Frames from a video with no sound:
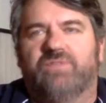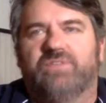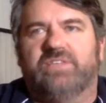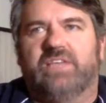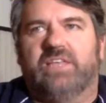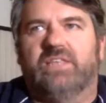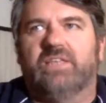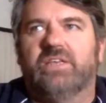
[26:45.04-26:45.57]
where they've
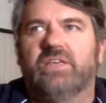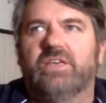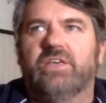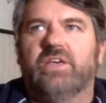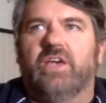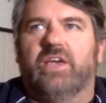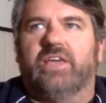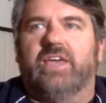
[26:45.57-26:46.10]
said,
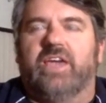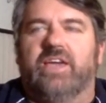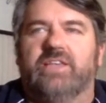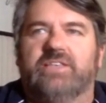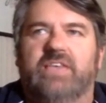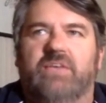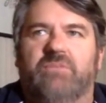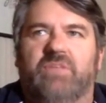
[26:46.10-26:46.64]
okay,
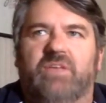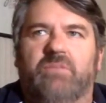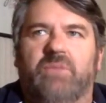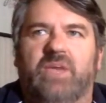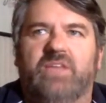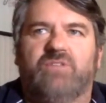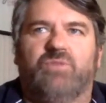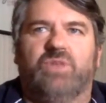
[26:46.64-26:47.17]
it's happening
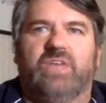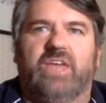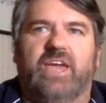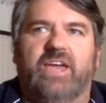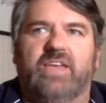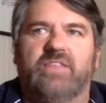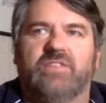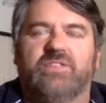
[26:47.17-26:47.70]
May twenty
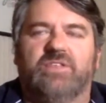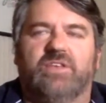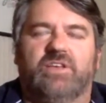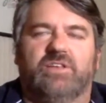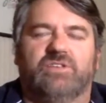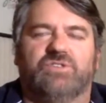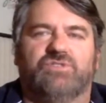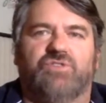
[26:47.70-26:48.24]
eighth
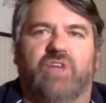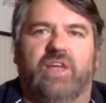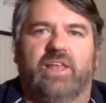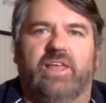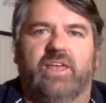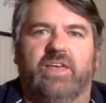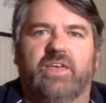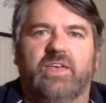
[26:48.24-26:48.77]
in
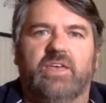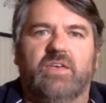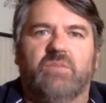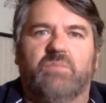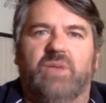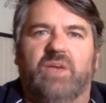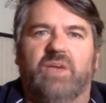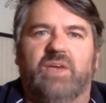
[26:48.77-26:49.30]
Australia,
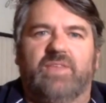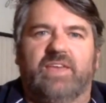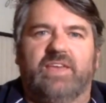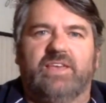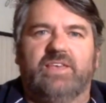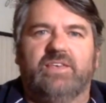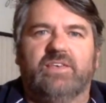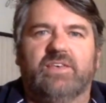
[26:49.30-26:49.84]
but
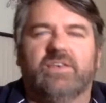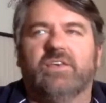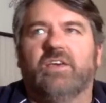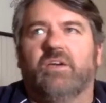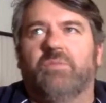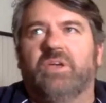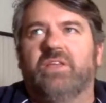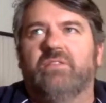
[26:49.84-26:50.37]
they,
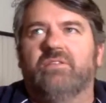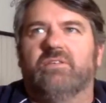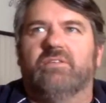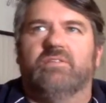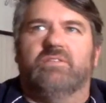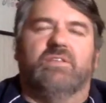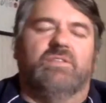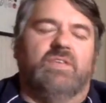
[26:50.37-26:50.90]
I mean,
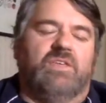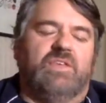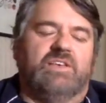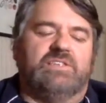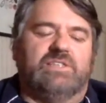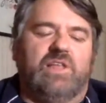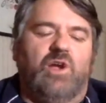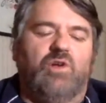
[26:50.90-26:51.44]
they're,
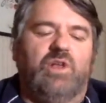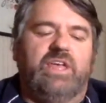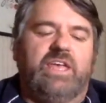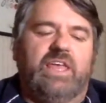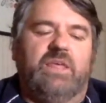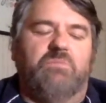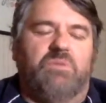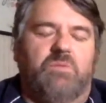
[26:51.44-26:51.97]
they're
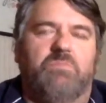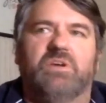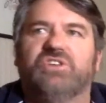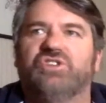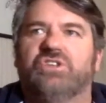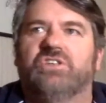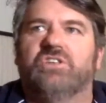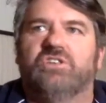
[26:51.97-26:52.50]
slowly getting
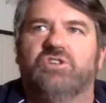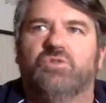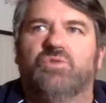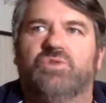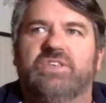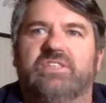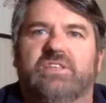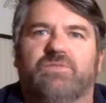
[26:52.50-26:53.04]
permission to do
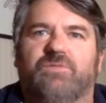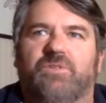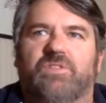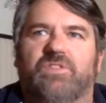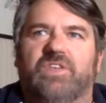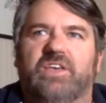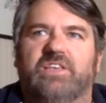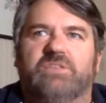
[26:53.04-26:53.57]
all these
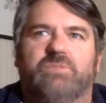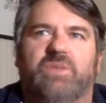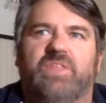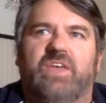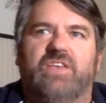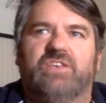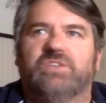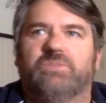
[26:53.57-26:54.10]
different things, but
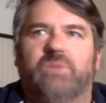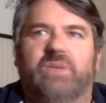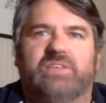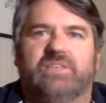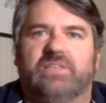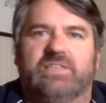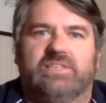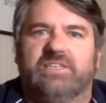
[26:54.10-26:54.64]
they just
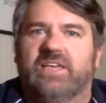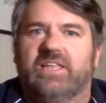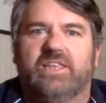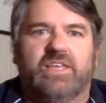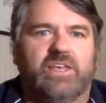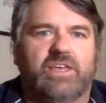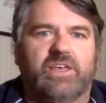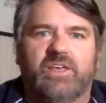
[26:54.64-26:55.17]
basically
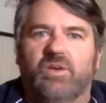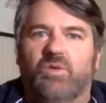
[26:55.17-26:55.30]
said